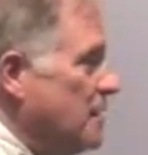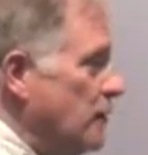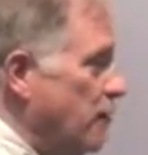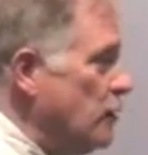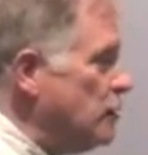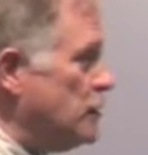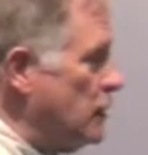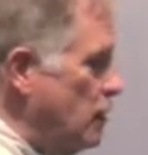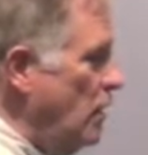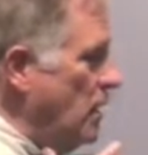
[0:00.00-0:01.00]
the
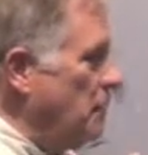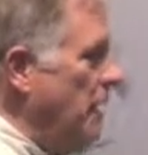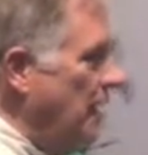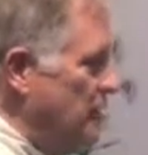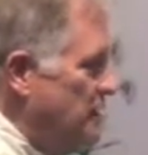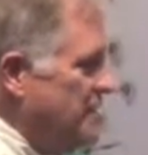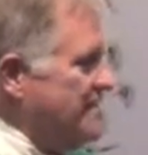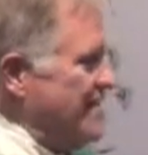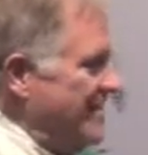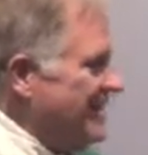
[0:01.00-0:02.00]
first to talk
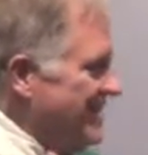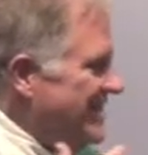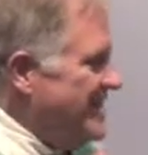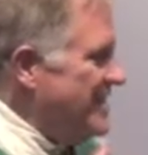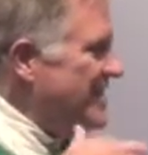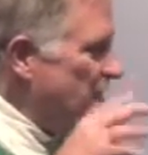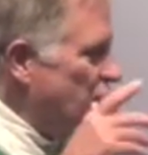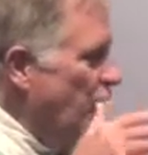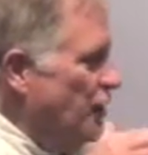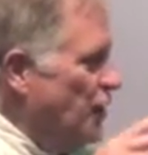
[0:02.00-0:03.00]
about
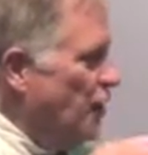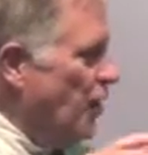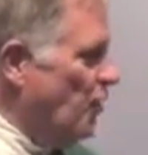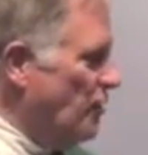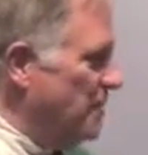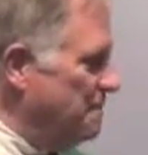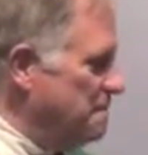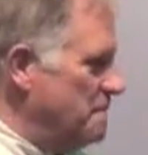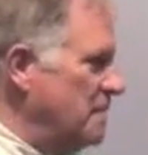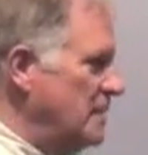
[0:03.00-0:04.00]
this unknown
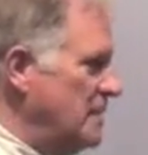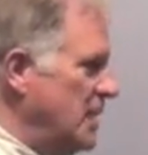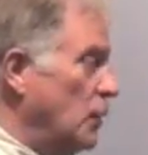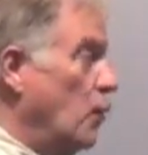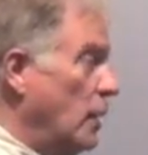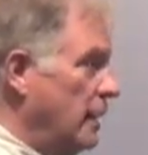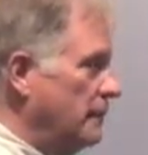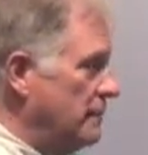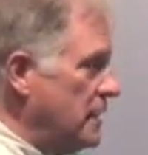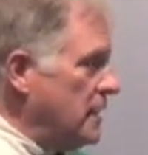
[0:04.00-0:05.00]
in a way.